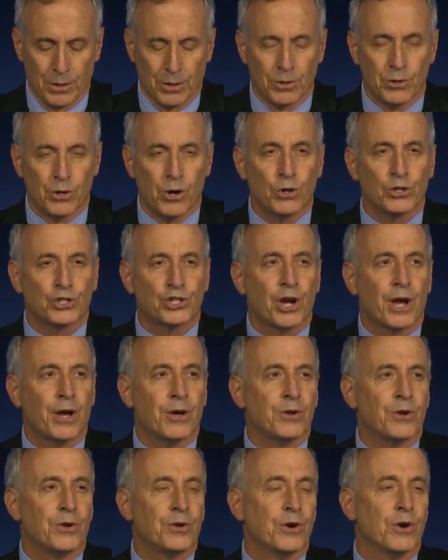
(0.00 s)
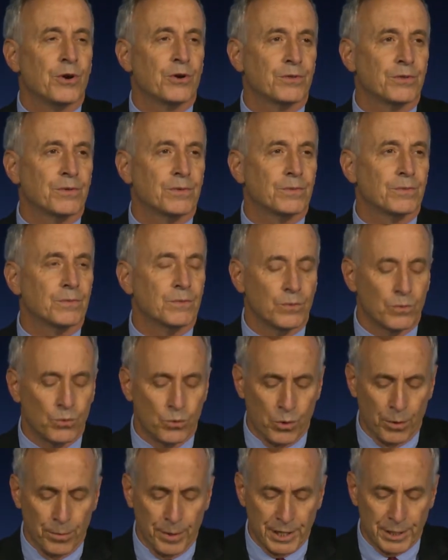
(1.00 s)
No child on Earth
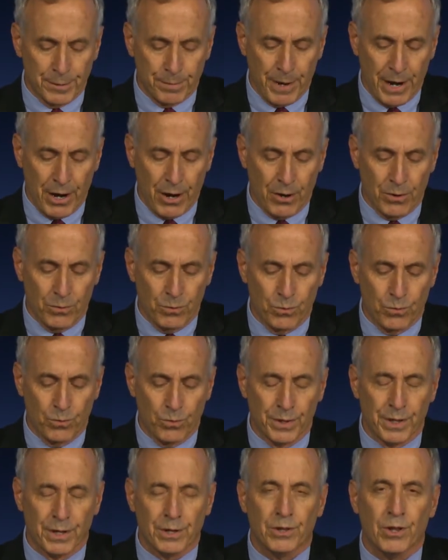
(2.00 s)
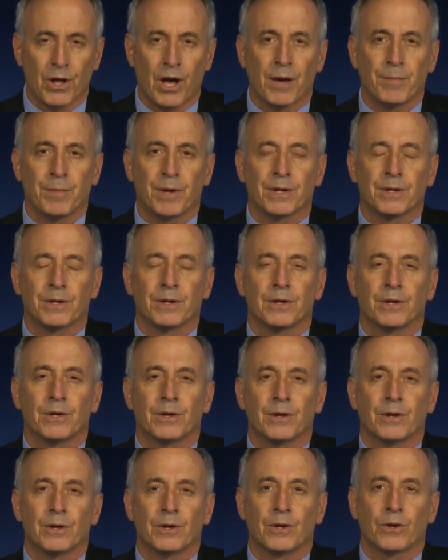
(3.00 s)
will be spared when the climate
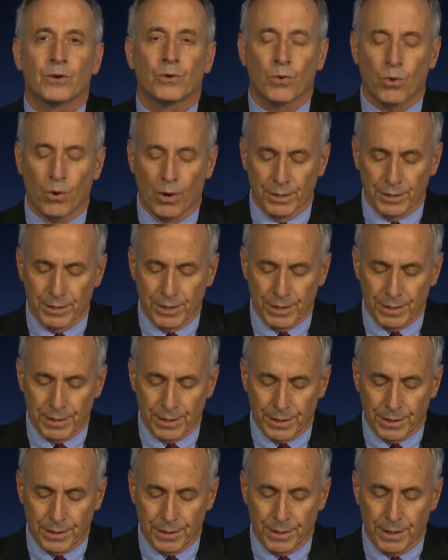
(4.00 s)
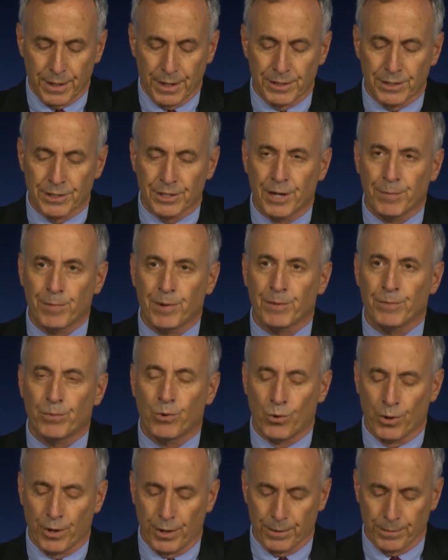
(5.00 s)
crosses its tipping
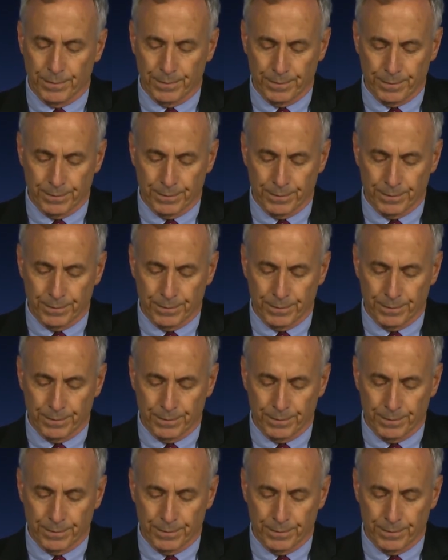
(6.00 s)
point,